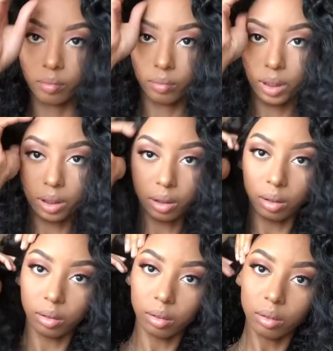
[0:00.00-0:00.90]
Let me
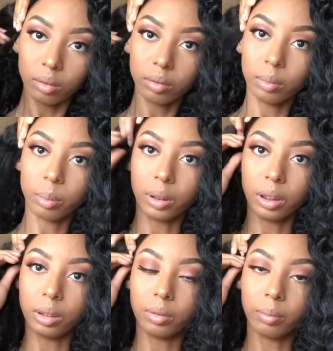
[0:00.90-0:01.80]
see.
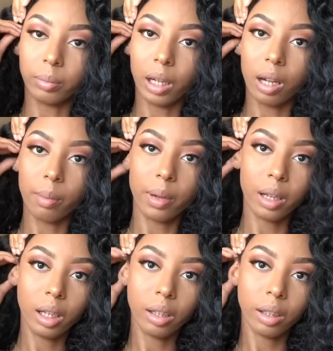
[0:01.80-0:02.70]
Put this behind
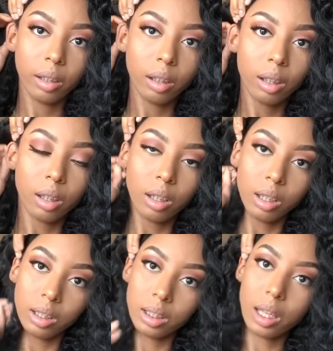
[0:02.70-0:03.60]
my ear.
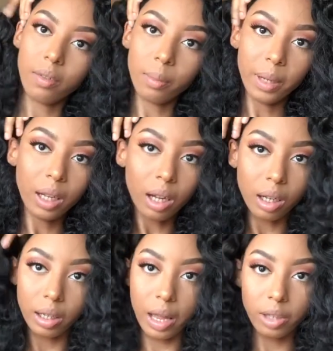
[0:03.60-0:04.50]
It's giving me
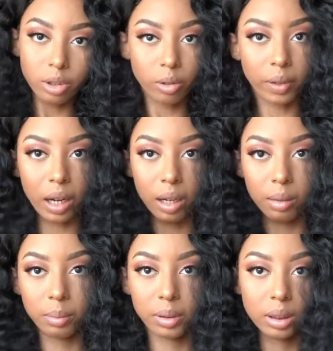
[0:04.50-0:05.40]
natural
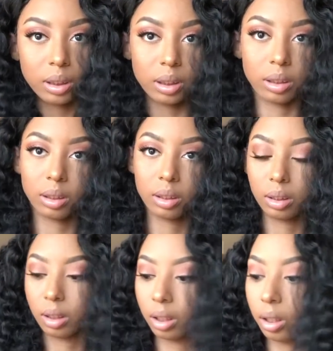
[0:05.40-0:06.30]
vibes.
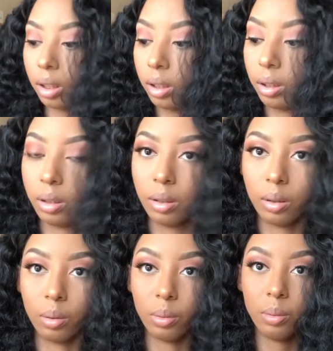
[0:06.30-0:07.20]

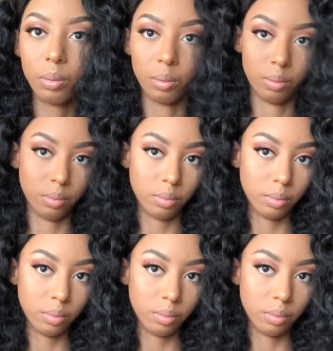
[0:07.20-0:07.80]
Ooh,